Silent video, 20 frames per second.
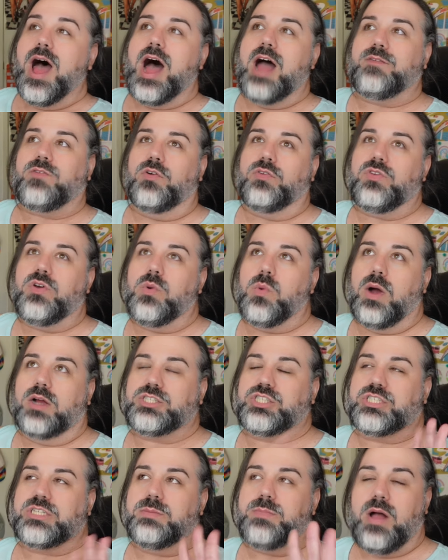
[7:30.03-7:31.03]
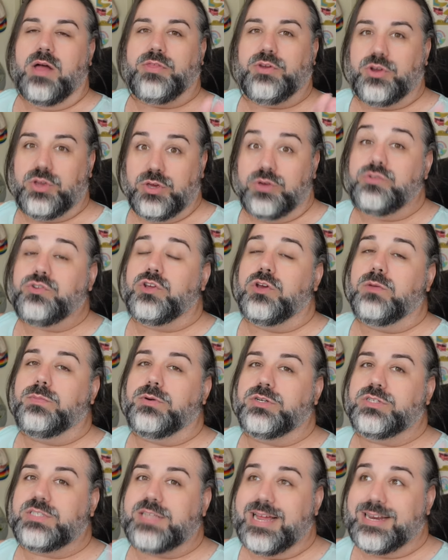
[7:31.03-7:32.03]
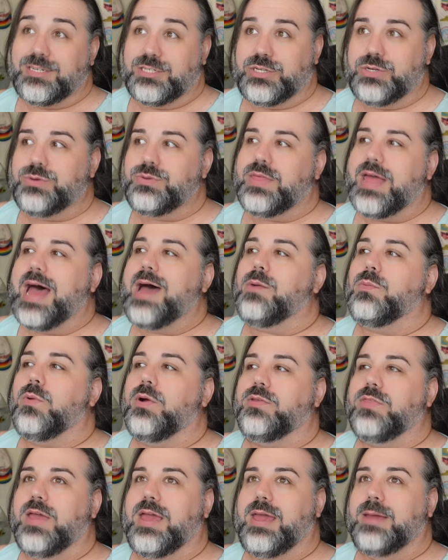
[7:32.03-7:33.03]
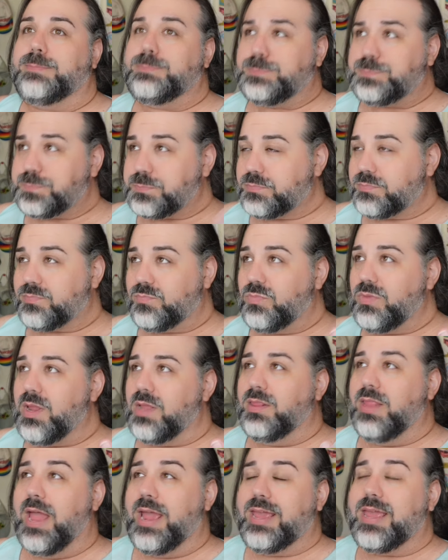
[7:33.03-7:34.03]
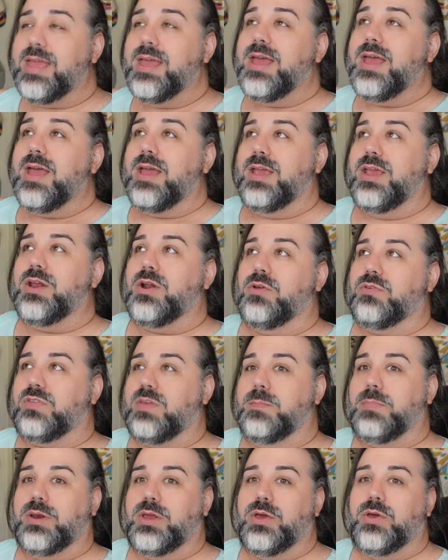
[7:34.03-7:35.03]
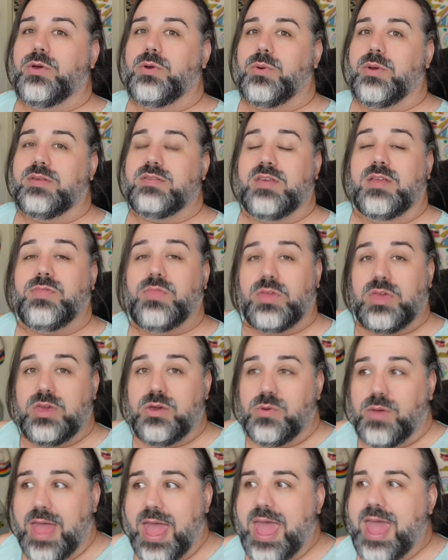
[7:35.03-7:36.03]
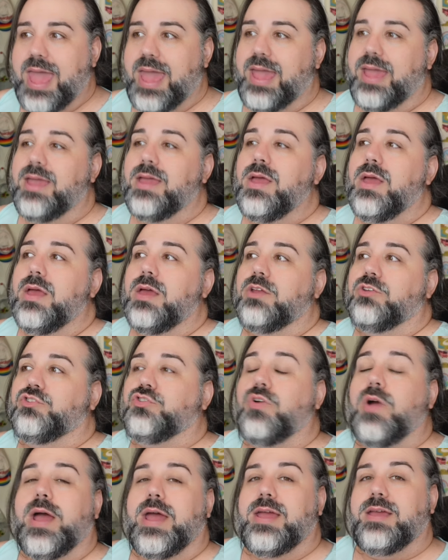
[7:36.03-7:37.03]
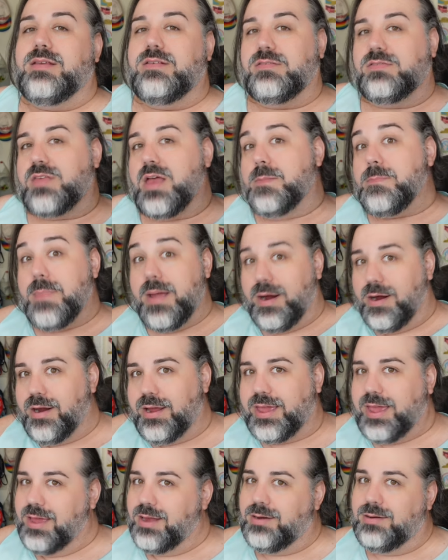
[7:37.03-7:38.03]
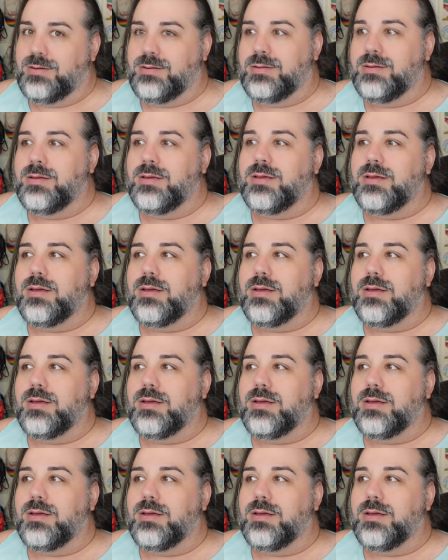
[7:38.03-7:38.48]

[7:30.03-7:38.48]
I've also watched some other YouTubers that do that where they like, you know, somebody who is in the UK tries American